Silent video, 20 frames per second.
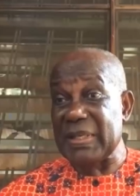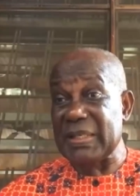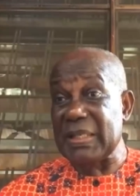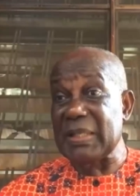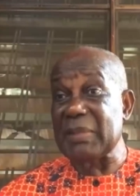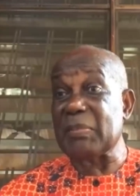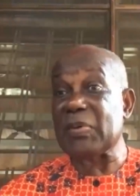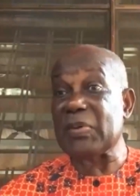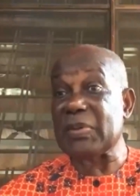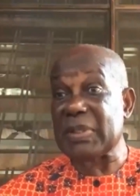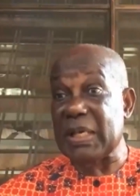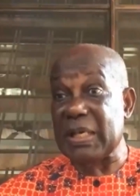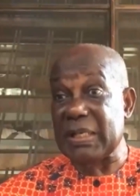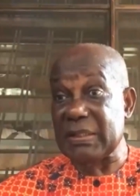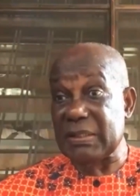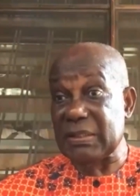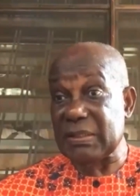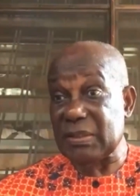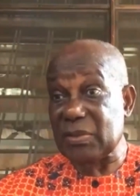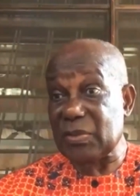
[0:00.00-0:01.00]
enabled
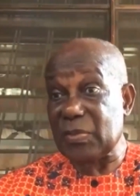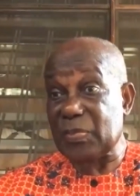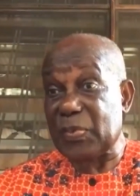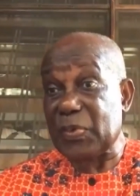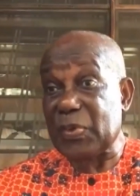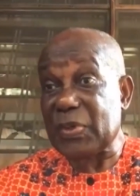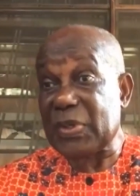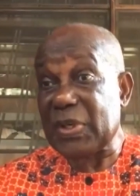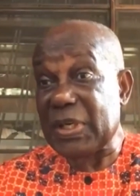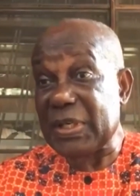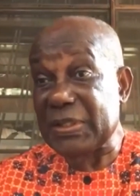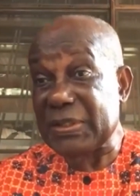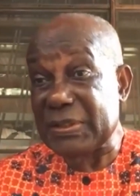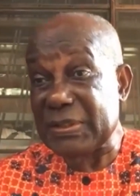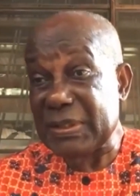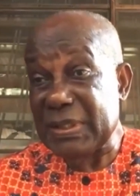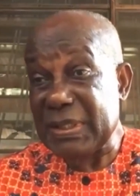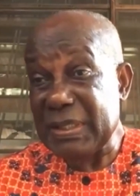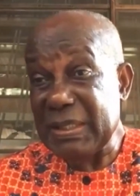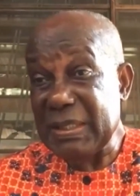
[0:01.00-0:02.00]
us to progress
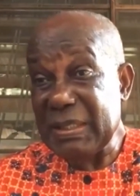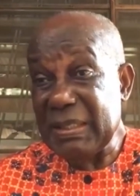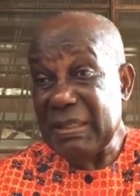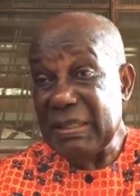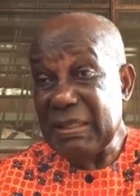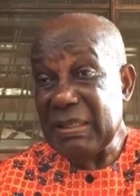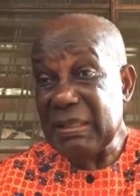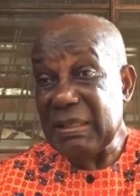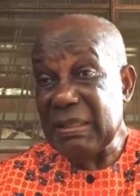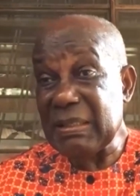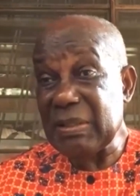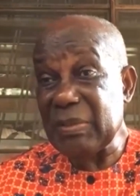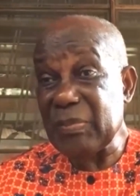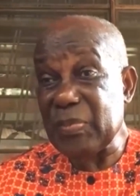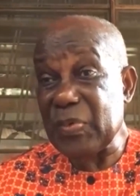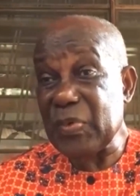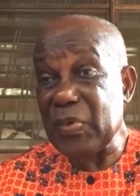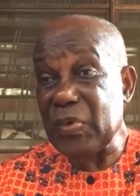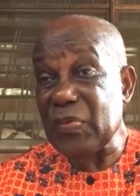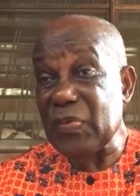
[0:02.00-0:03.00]
and
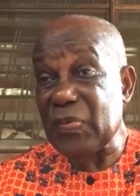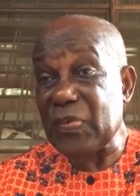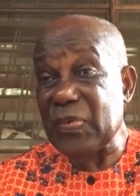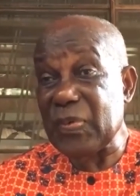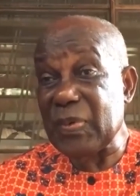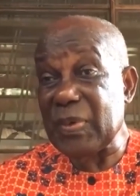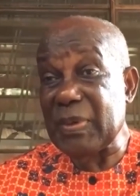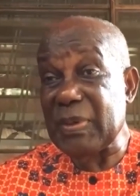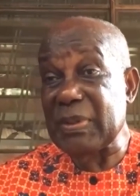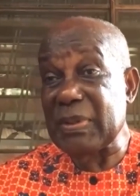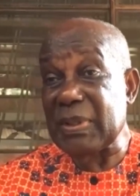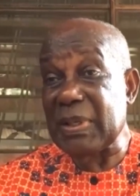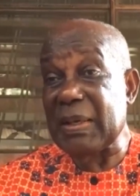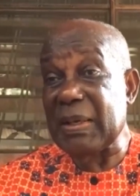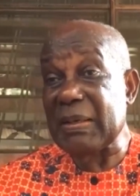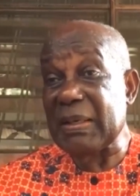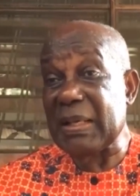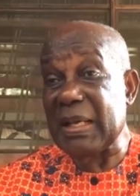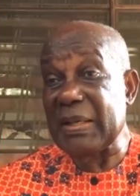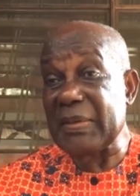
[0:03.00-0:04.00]
improve on
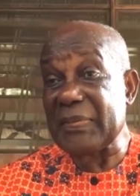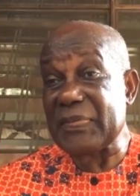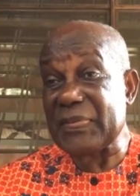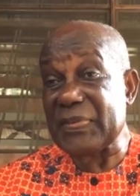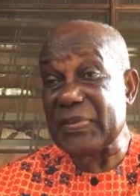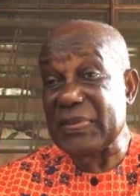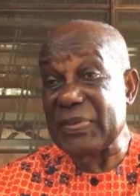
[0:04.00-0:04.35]
our lives,